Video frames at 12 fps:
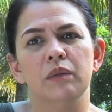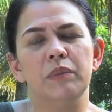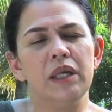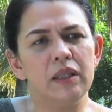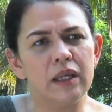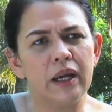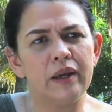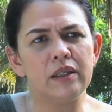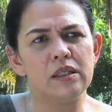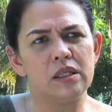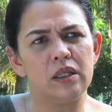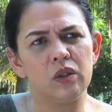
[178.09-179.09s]
be there
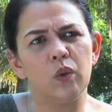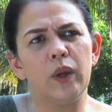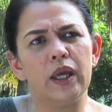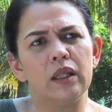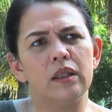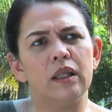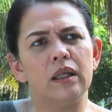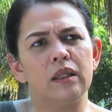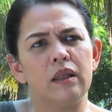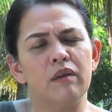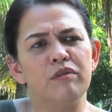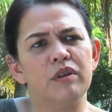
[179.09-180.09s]
and see to it that
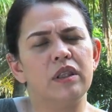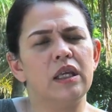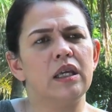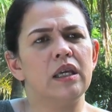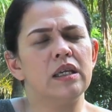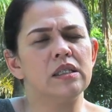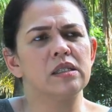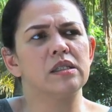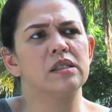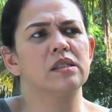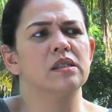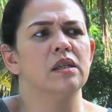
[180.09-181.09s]
everything
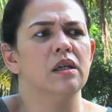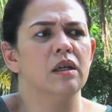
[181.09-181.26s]
is